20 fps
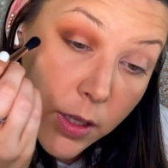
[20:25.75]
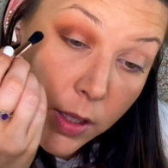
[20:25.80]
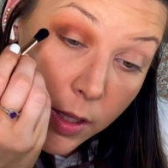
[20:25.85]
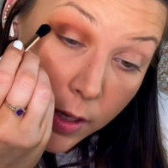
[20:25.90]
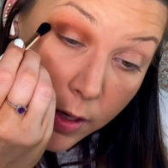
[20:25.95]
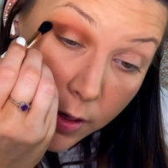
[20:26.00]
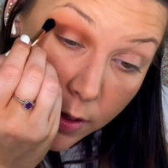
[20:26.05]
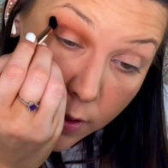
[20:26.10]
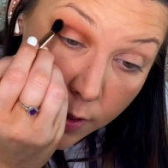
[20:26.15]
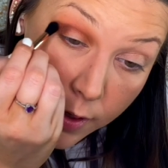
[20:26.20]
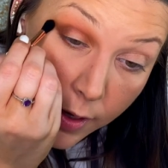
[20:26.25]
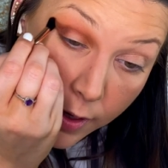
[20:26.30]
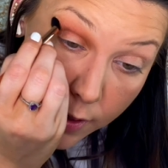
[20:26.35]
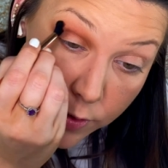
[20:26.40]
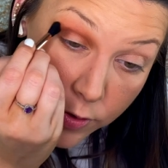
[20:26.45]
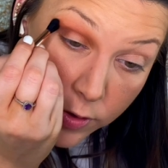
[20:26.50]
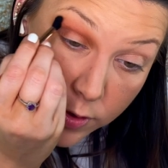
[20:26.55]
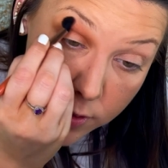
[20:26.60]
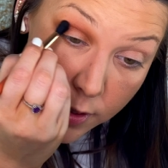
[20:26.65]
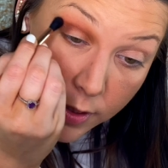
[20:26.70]
And again,
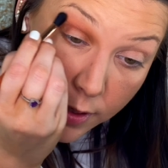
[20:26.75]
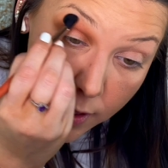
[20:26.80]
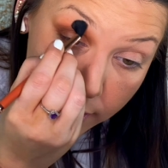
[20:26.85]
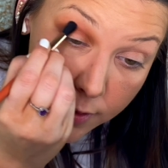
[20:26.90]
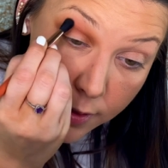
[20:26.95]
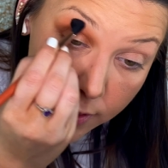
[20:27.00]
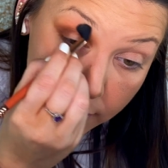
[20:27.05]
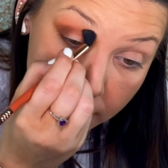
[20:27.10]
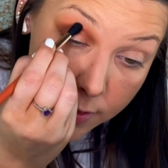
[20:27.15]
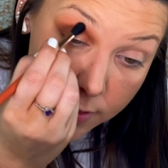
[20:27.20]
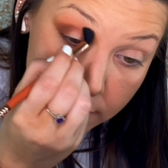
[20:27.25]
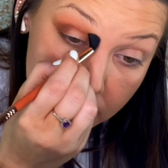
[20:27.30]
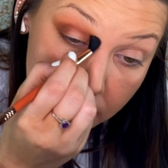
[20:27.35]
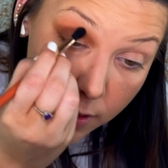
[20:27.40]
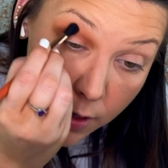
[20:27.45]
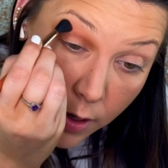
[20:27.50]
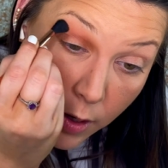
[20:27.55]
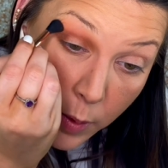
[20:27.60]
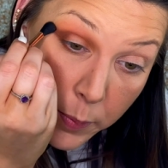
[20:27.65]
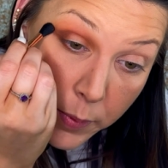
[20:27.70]
just connecting it to
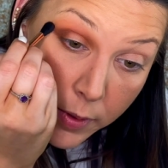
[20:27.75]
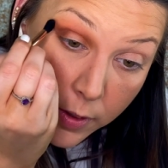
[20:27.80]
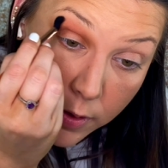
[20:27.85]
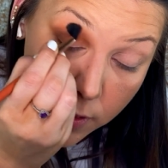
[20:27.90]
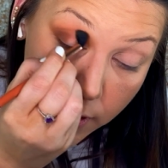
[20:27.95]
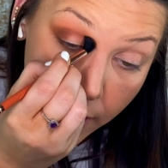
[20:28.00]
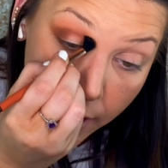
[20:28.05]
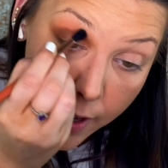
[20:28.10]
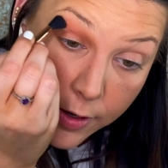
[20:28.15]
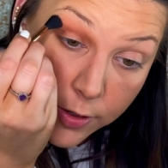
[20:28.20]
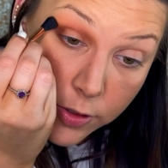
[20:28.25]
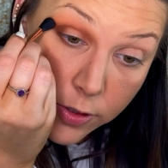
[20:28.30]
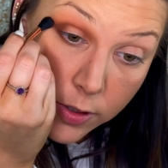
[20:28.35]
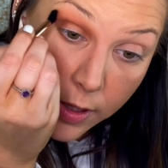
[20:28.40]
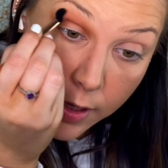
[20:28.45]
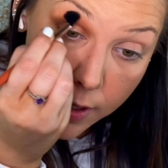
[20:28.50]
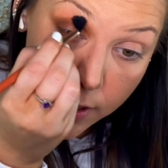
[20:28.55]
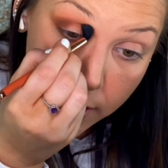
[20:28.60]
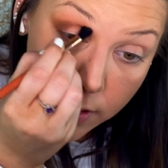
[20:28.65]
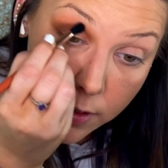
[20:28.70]
the upper lash
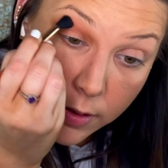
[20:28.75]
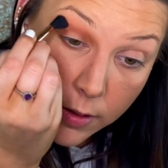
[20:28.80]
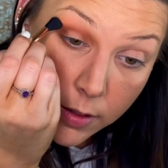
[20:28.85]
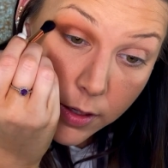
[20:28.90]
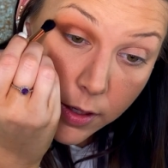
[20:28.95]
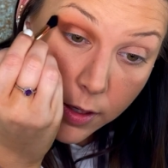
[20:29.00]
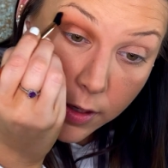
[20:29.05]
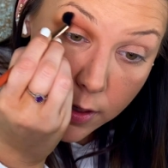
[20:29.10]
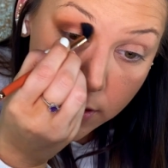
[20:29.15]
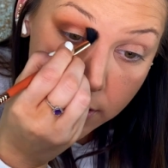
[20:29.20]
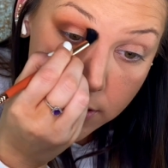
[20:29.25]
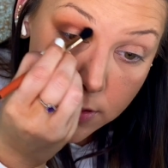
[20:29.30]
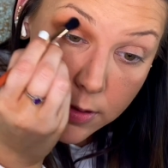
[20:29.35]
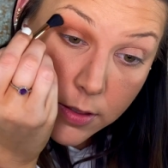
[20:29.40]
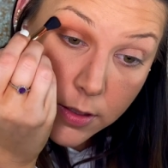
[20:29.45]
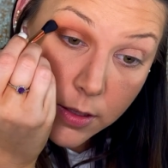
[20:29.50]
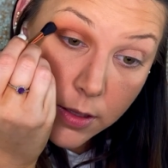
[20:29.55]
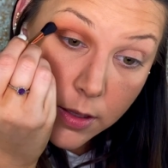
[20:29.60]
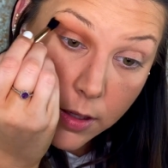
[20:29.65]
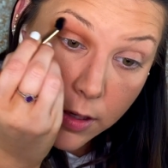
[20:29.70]
line and
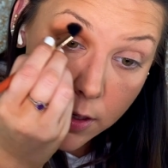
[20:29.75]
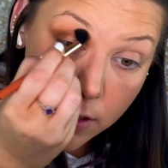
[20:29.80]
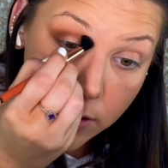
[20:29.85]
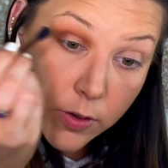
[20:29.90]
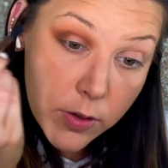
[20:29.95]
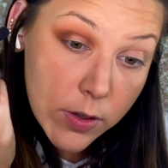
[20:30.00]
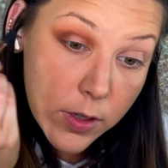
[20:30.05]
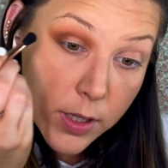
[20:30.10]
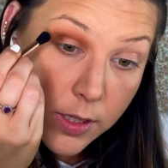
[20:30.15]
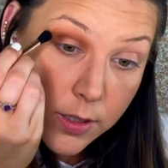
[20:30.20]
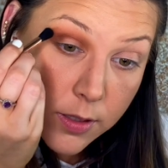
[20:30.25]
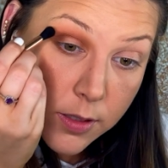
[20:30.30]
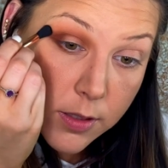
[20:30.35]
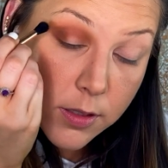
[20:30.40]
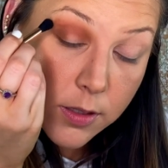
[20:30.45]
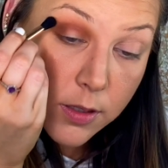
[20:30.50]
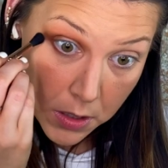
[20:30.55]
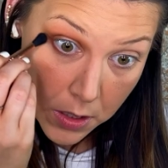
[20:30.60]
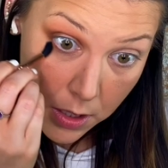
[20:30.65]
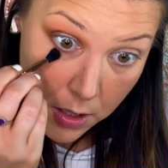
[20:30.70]
the
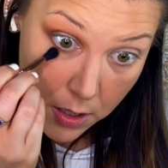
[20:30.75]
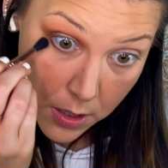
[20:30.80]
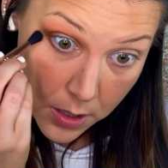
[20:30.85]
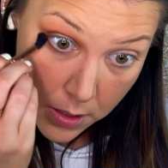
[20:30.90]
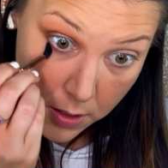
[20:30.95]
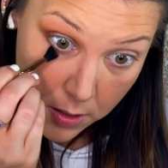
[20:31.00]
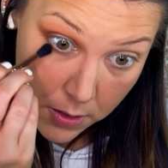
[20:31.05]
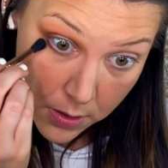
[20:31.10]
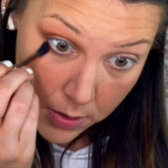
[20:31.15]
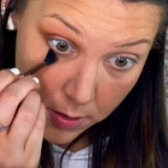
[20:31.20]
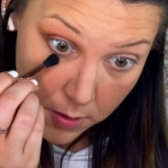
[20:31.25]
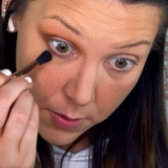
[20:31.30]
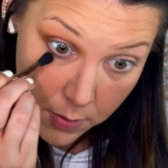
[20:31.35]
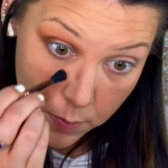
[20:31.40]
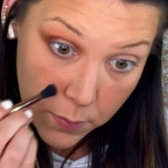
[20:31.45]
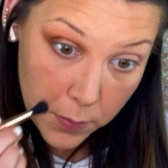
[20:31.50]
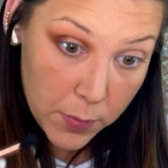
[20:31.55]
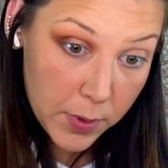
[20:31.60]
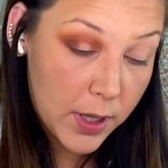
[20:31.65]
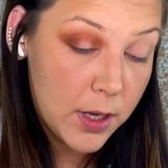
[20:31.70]
crease and
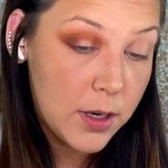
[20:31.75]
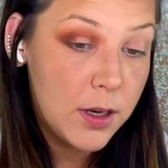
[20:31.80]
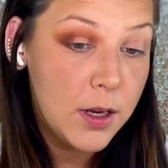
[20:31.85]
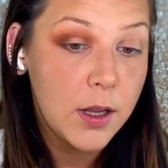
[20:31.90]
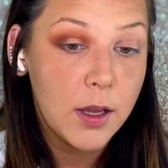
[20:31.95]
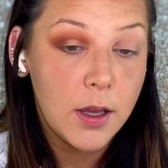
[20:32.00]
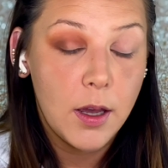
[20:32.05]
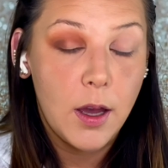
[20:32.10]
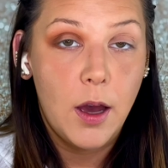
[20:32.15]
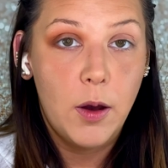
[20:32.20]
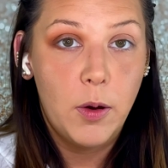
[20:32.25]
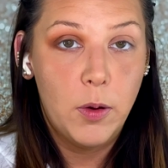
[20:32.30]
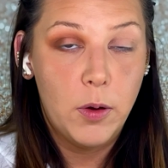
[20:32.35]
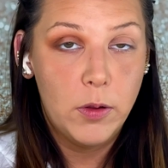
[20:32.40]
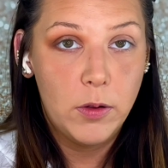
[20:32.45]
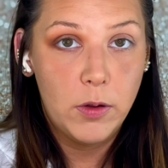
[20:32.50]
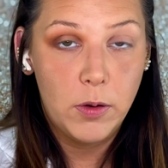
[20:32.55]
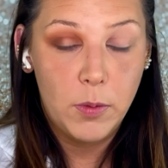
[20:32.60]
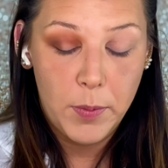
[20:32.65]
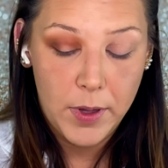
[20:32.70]
blending it out a
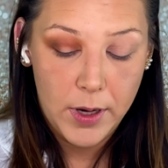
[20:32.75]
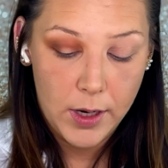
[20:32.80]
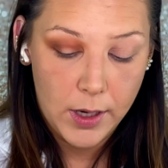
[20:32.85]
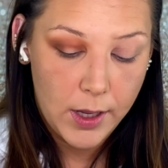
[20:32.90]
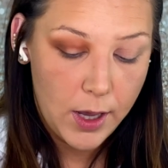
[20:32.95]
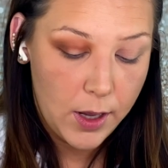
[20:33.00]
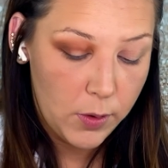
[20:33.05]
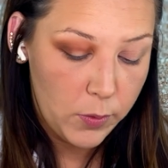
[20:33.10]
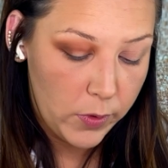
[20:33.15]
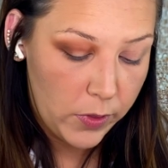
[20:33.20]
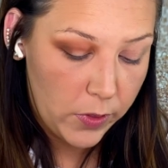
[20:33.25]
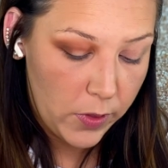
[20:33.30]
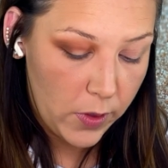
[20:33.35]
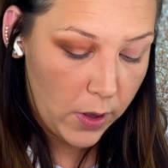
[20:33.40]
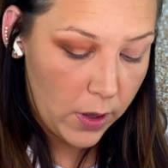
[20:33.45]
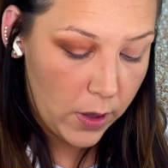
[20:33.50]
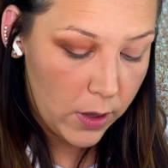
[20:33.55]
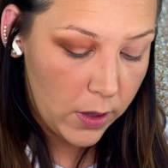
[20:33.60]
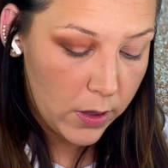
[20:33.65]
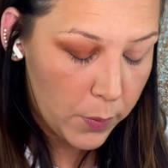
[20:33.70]
little bit again with
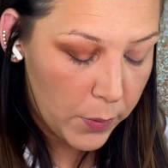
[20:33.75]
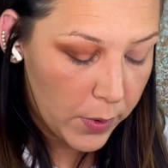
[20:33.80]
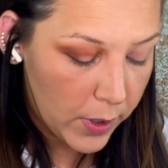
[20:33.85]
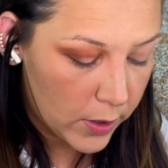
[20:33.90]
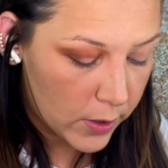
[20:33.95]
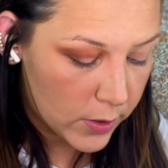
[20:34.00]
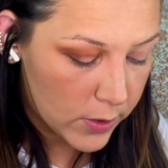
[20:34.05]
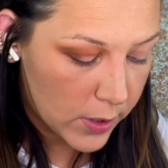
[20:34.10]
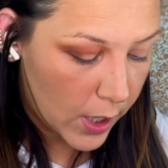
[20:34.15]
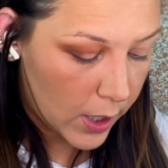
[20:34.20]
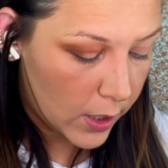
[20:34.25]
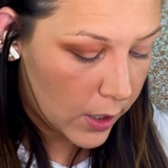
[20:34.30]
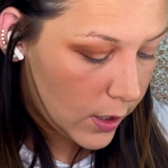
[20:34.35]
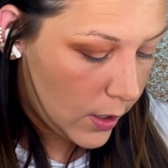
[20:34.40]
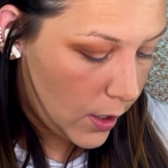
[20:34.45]
the blender side.